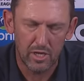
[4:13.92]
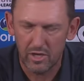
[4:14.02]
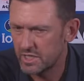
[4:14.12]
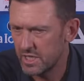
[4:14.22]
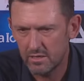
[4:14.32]

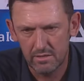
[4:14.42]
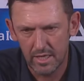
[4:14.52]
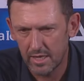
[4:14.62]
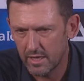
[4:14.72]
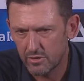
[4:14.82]
I said,
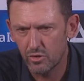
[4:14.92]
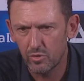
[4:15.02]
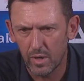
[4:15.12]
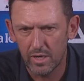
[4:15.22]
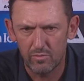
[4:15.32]
at
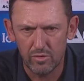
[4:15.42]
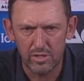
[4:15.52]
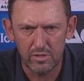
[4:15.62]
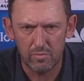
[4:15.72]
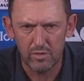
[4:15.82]
2-1
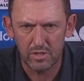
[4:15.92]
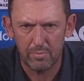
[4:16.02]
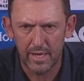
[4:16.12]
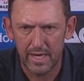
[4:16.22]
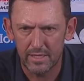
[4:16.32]
was the
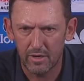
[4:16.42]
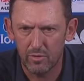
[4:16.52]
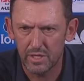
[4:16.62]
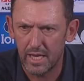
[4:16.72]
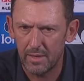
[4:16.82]
part that I
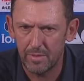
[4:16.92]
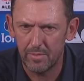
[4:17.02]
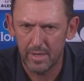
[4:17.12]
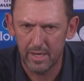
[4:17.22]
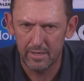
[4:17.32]
wasn't happy
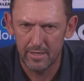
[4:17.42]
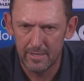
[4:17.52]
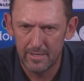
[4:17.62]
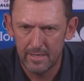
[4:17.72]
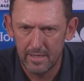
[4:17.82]
about.
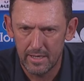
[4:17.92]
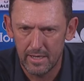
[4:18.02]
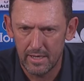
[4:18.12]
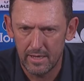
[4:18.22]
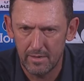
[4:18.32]

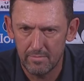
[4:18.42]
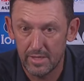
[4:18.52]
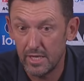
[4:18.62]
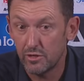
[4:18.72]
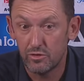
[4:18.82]

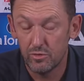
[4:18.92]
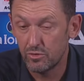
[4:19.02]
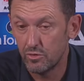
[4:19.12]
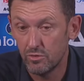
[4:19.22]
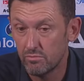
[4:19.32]
And then at
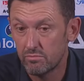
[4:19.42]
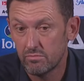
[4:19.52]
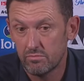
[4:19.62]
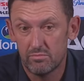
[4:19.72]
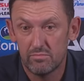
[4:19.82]
2-2,
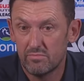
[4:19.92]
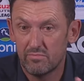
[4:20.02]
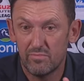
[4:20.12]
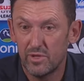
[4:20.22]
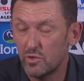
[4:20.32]

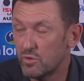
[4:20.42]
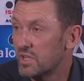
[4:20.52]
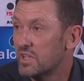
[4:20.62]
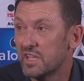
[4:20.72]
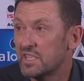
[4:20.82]
we took
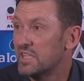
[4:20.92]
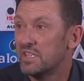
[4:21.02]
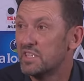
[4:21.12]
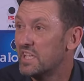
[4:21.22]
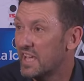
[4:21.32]
the
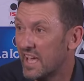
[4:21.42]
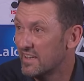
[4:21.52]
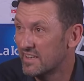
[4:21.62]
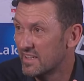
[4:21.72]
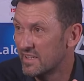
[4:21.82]
ascendancy again.
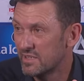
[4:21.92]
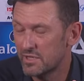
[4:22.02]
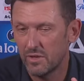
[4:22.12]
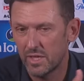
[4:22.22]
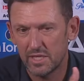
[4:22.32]

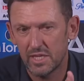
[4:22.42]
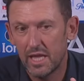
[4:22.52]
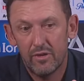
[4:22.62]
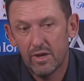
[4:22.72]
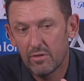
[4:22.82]
So that's an
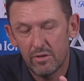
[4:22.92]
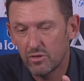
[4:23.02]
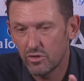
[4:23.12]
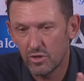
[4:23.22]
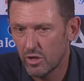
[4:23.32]
area, it
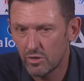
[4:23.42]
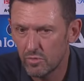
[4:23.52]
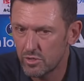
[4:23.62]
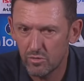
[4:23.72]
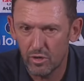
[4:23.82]
just shows
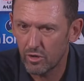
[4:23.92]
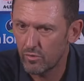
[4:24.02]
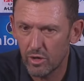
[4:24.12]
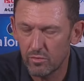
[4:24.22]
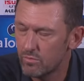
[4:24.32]
we've still got to
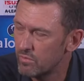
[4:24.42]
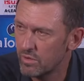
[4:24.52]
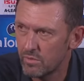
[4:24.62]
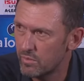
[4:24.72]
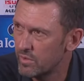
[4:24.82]
grow.
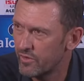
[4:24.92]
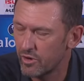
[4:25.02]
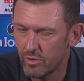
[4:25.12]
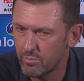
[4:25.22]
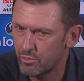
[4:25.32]
We've got
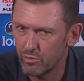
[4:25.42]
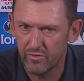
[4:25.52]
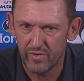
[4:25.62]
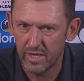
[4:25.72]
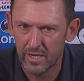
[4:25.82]
to
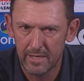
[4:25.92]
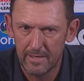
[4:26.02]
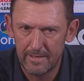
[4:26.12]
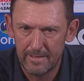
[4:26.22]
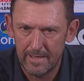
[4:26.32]
improve and
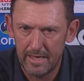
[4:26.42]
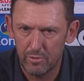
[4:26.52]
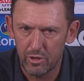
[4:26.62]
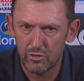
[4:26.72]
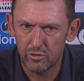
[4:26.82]

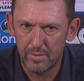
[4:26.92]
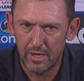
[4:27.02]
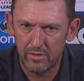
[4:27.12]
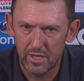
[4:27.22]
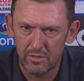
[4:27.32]
we've got to do
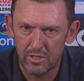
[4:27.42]
better in those